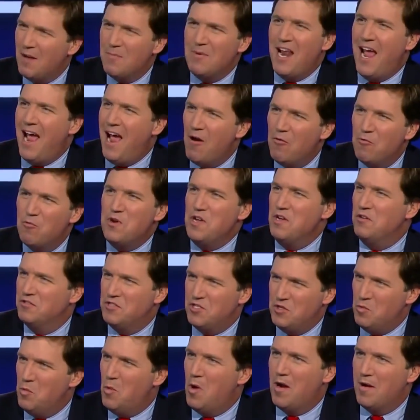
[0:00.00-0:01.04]
I mean, how real
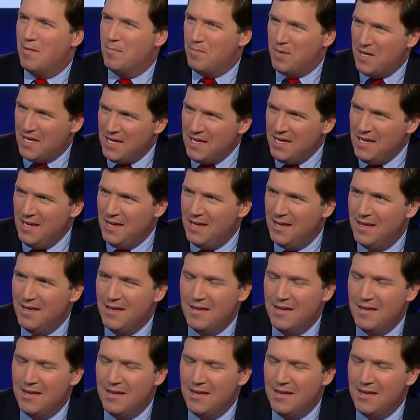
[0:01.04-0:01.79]
do you want to be?